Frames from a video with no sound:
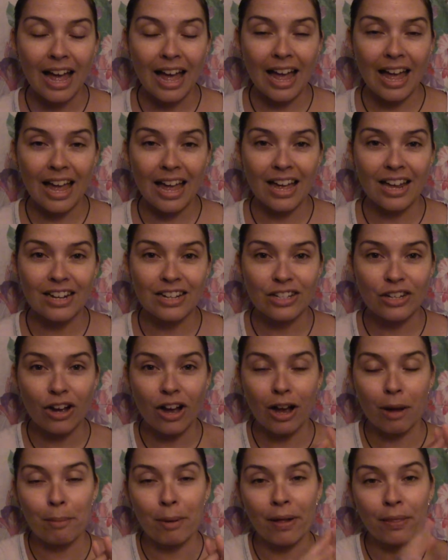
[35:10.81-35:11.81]
and
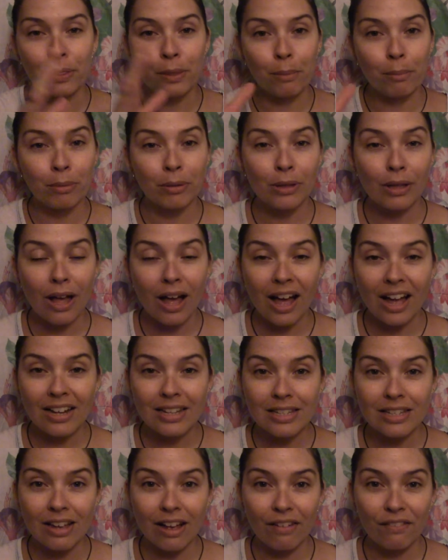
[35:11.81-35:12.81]
talk about the
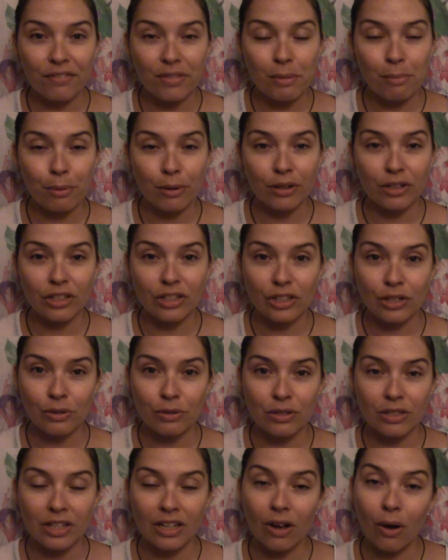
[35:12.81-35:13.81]
plot of the book
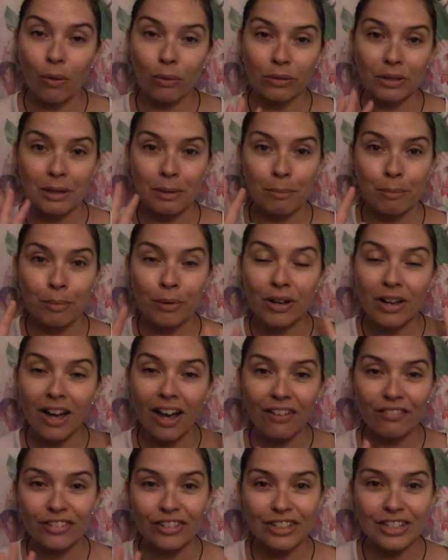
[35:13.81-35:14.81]
using only book
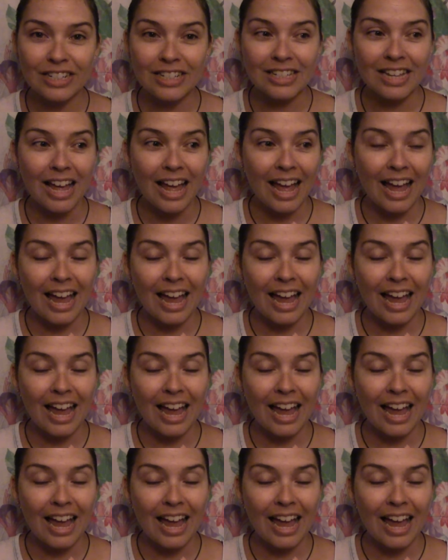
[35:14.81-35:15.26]
covers.